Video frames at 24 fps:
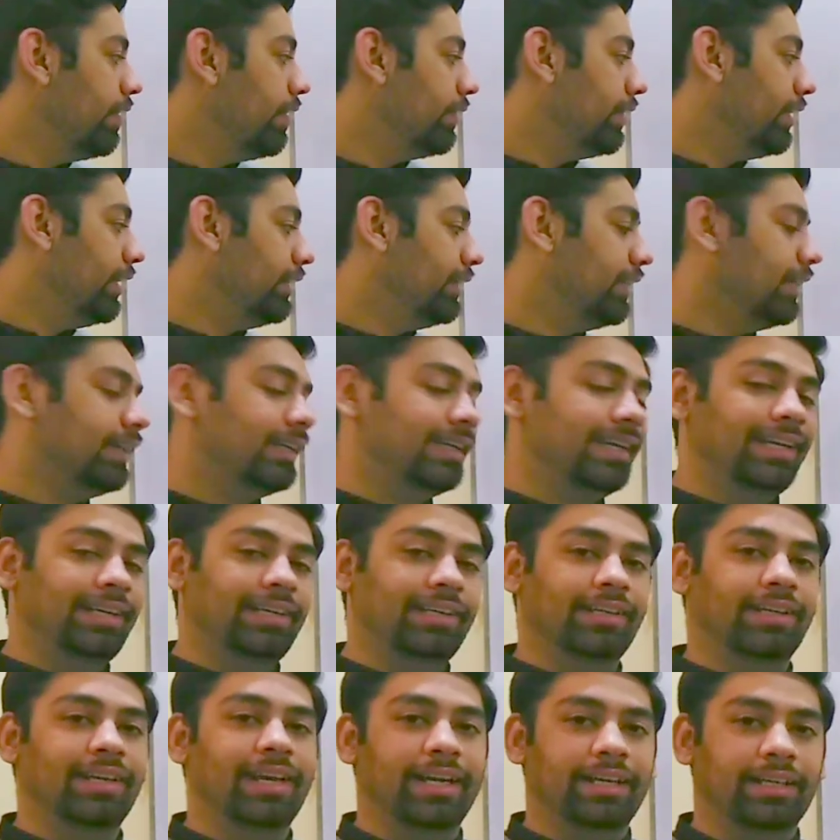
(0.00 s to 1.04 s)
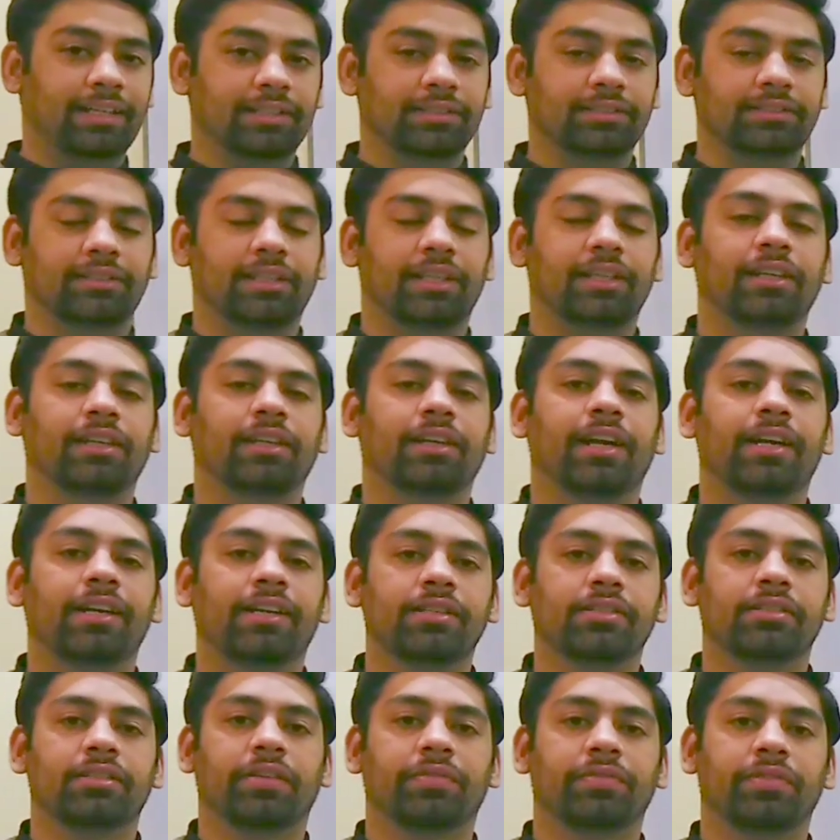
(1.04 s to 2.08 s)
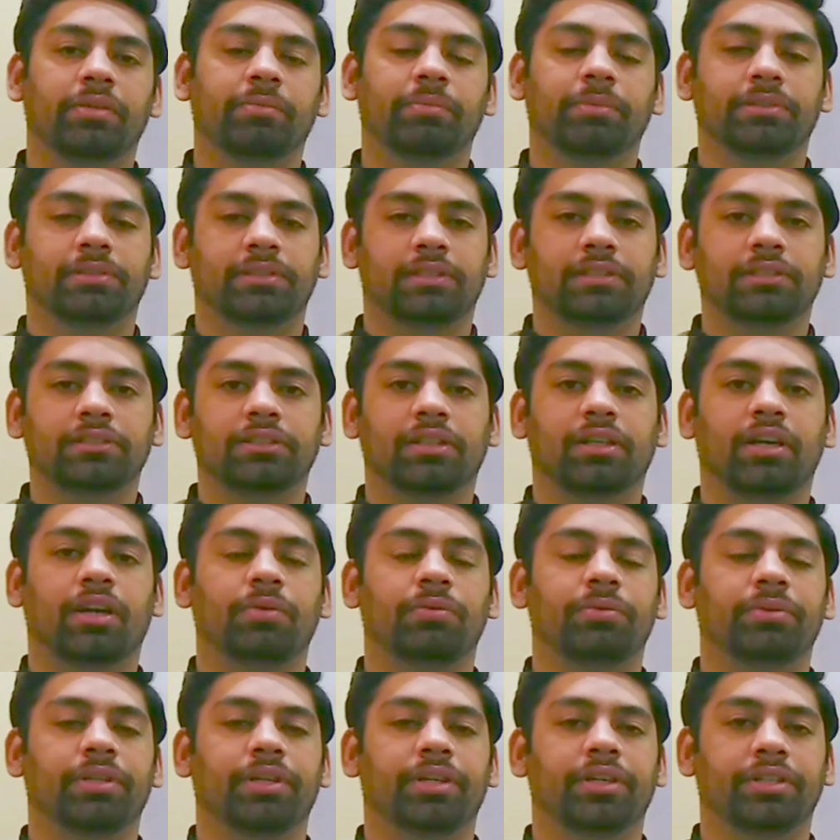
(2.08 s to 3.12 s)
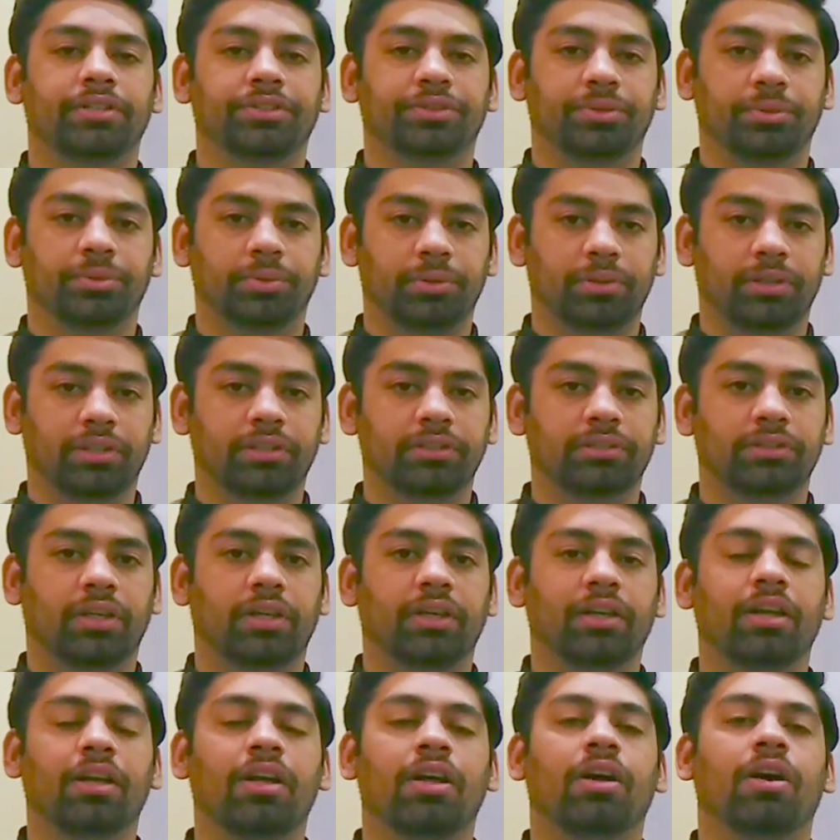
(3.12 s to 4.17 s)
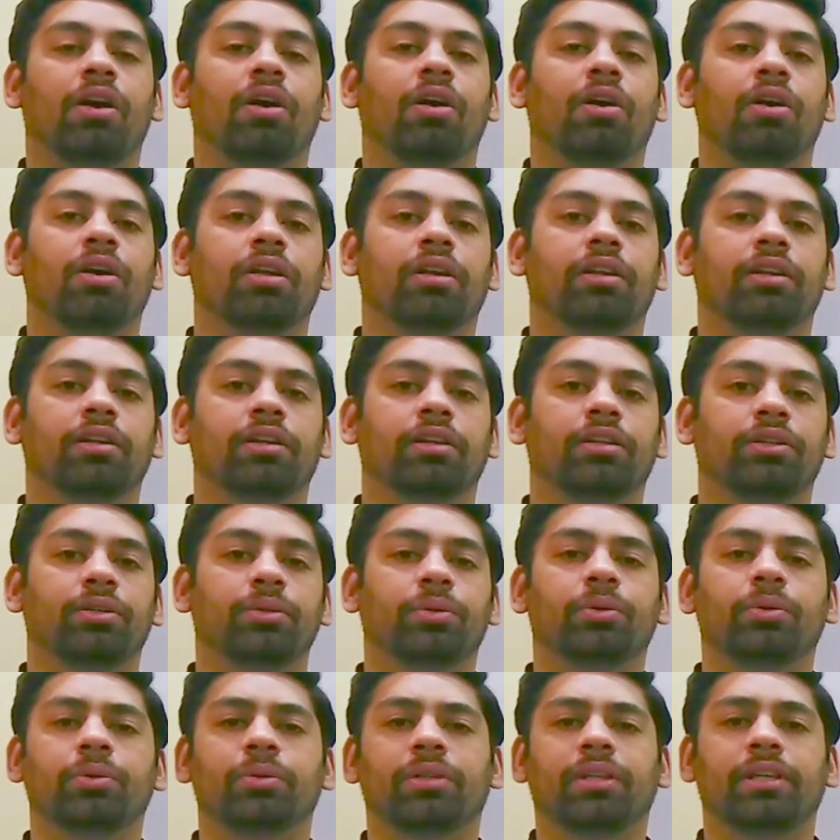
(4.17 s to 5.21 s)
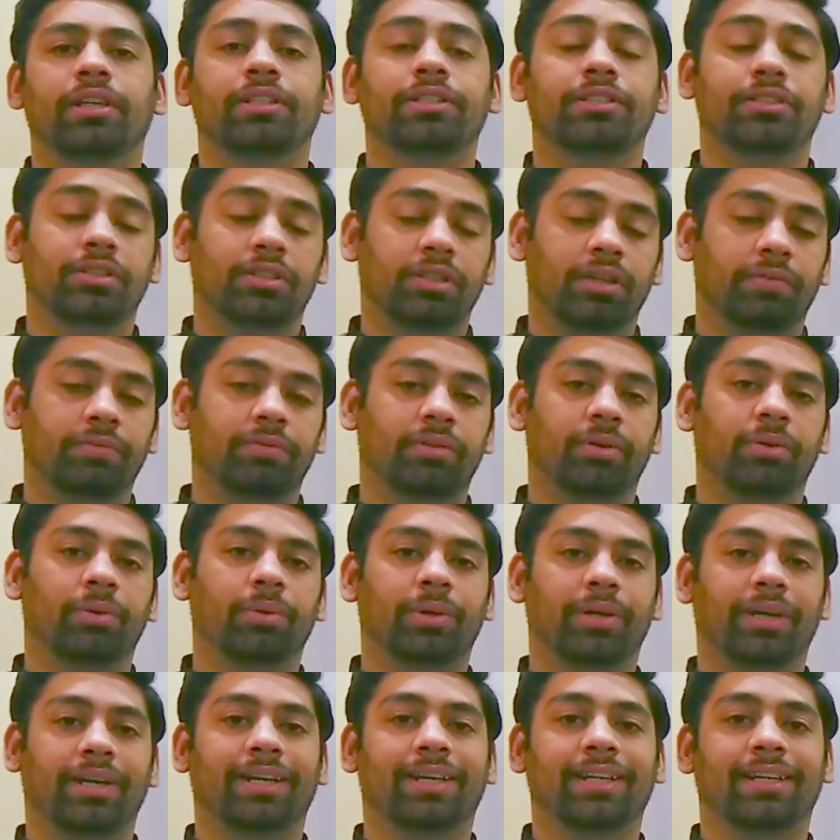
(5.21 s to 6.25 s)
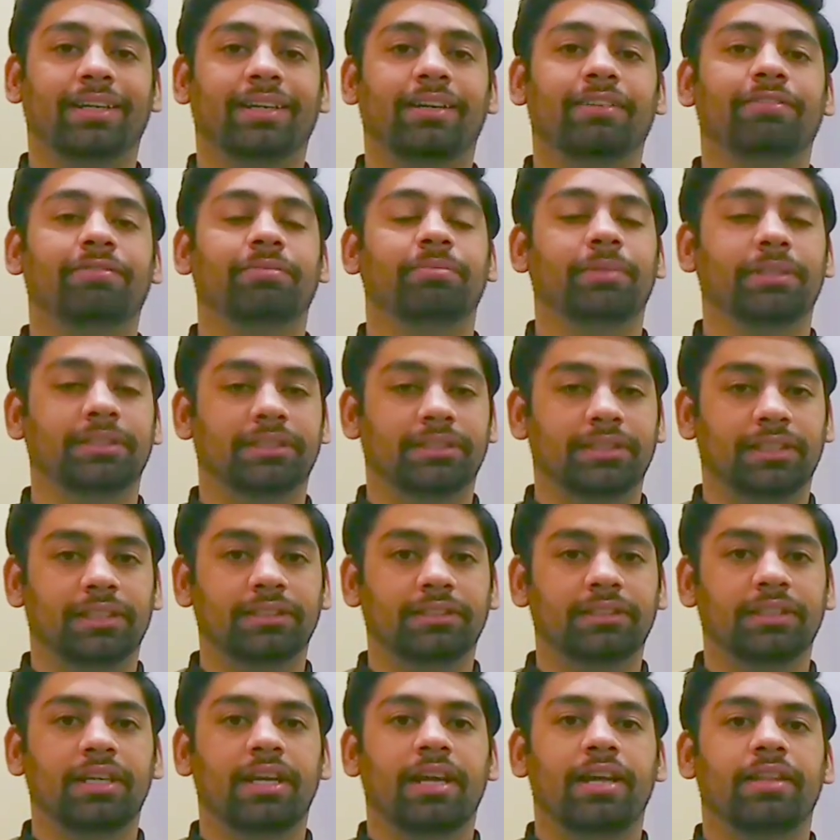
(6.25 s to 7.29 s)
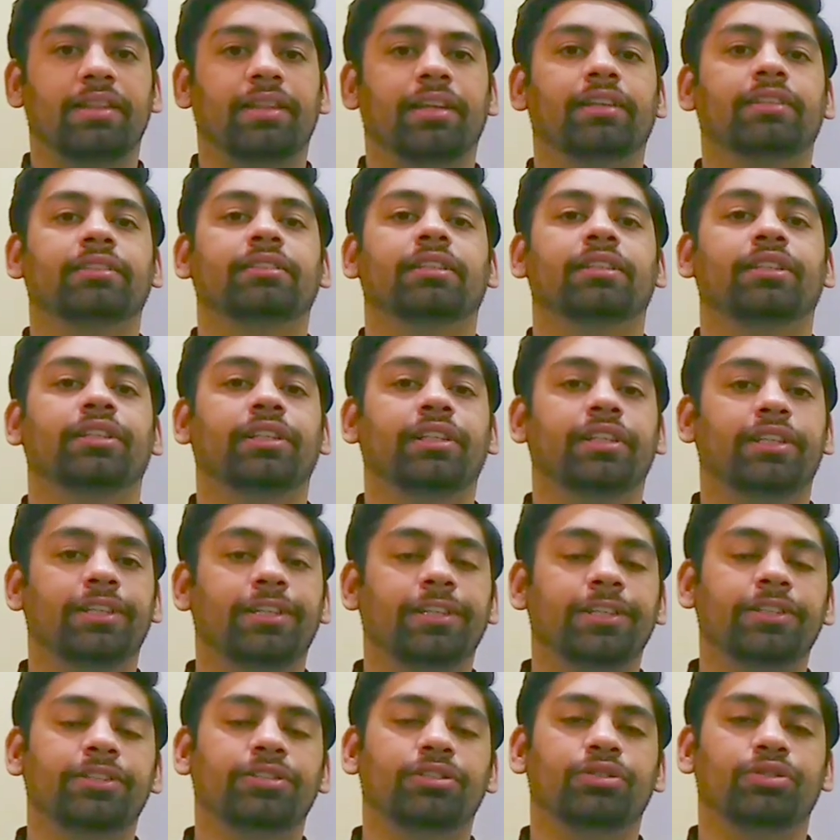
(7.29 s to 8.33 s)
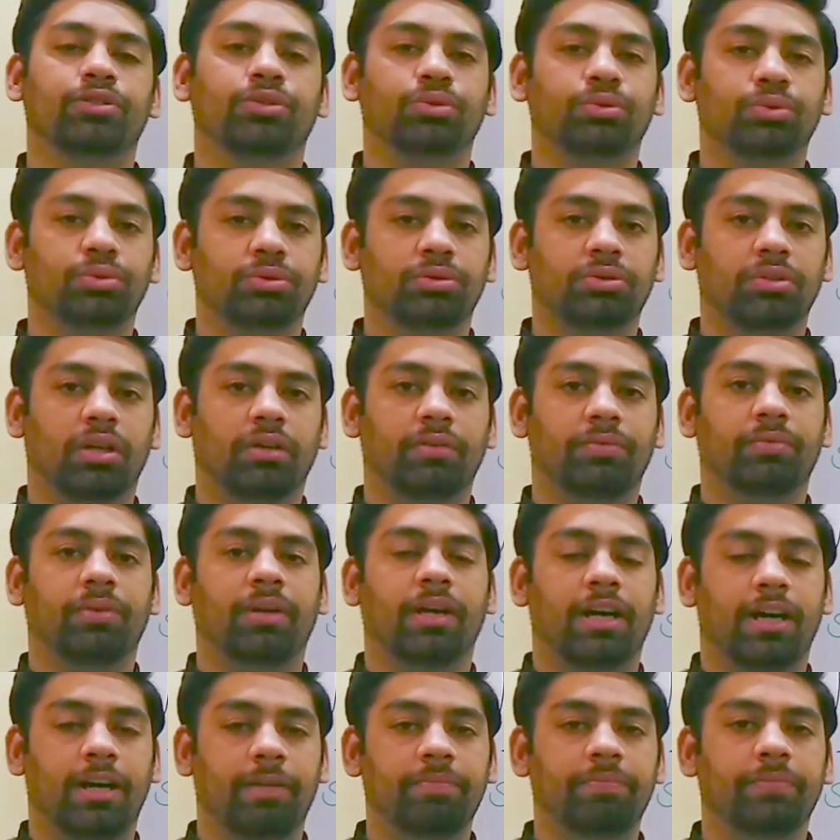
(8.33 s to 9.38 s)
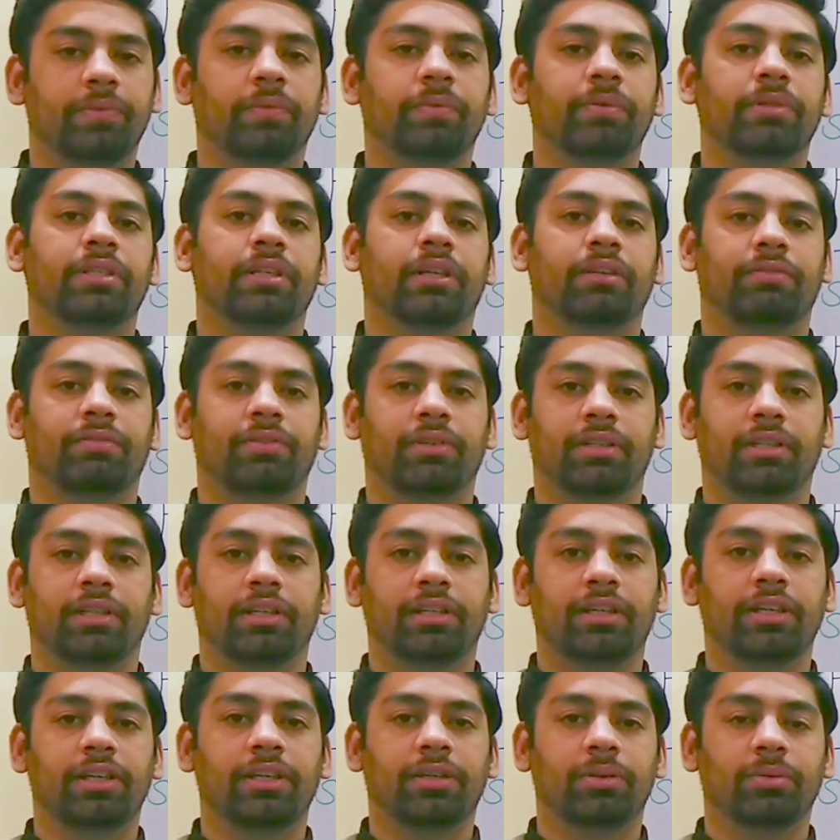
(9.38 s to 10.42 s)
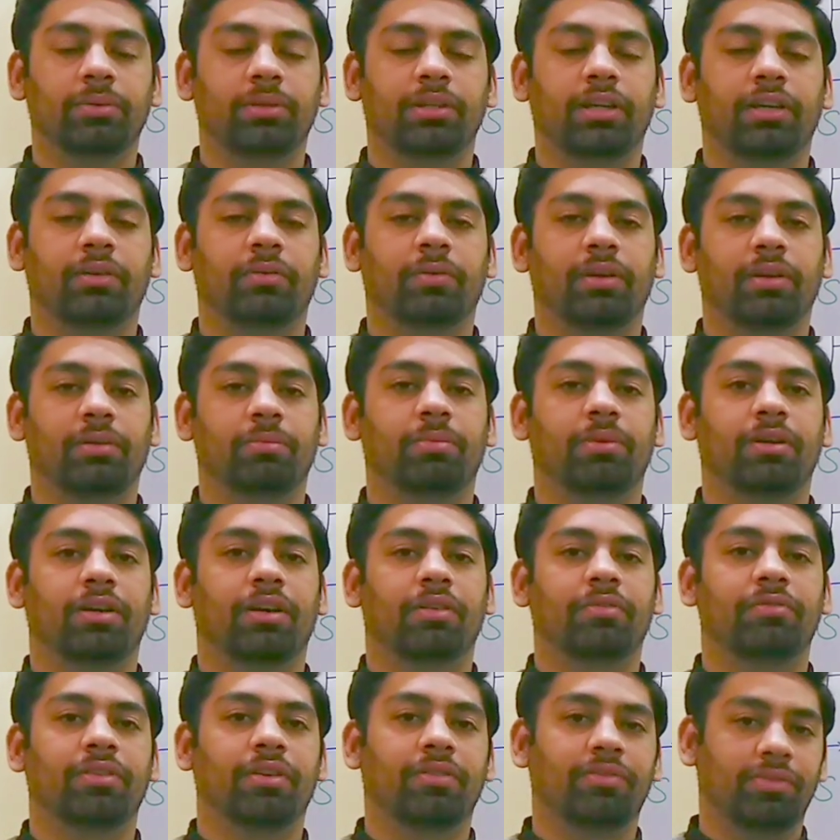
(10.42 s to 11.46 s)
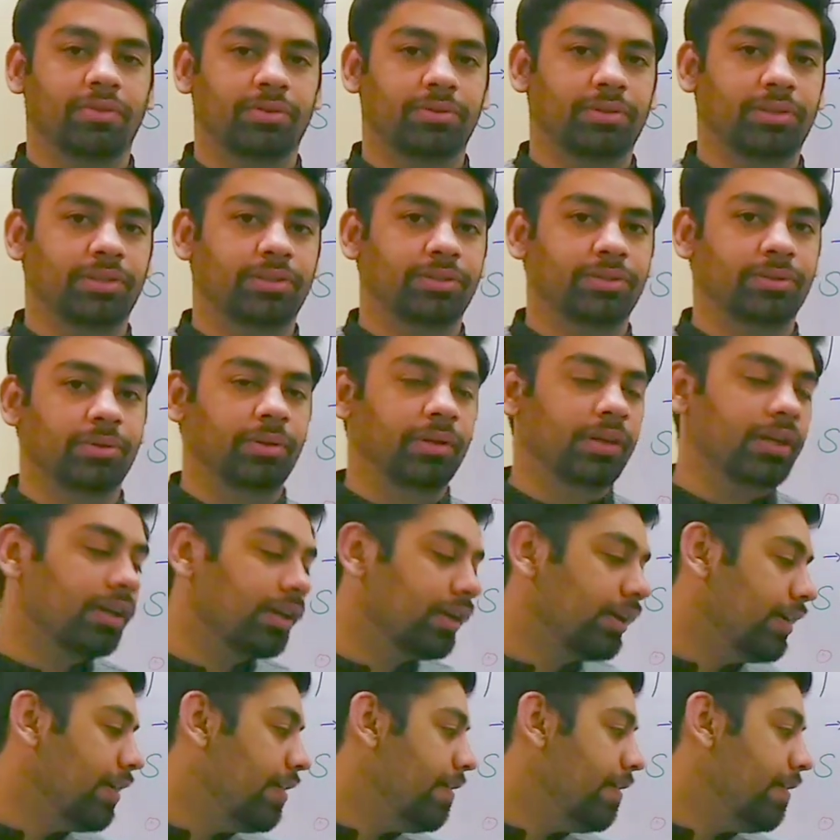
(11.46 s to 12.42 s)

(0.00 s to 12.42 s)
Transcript: Then the tendinitis of the muscles around the shoulder joint, or due to the injury of the rotator cuff muscles, there is the decreased use of arm, which can further lead to the development of the frozen shoulder.